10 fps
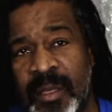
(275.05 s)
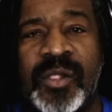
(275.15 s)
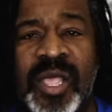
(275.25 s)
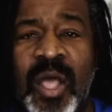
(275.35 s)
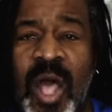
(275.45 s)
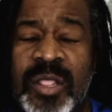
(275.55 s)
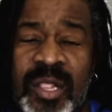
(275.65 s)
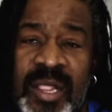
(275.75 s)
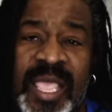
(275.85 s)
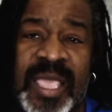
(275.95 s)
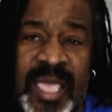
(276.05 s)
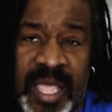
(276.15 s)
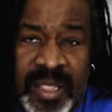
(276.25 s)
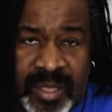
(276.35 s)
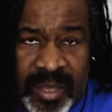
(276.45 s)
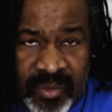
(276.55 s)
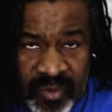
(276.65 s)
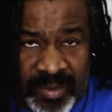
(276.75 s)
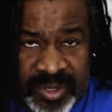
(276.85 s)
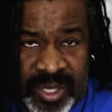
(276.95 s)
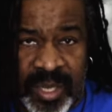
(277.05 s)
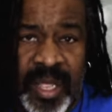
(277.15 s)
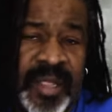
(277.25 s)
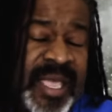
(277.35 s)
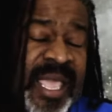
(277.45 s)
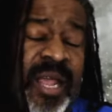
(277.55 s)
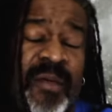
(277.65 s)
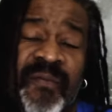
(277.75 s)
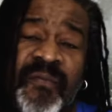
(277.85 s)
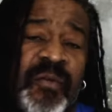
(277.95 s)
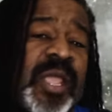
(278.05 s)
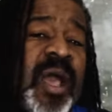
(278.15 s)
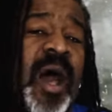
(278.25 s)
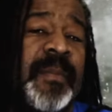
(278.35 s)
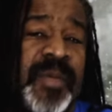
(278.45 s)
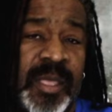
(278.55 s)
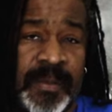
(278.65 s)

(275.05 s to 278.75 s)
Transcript: Click on the link in the description to get a free copy.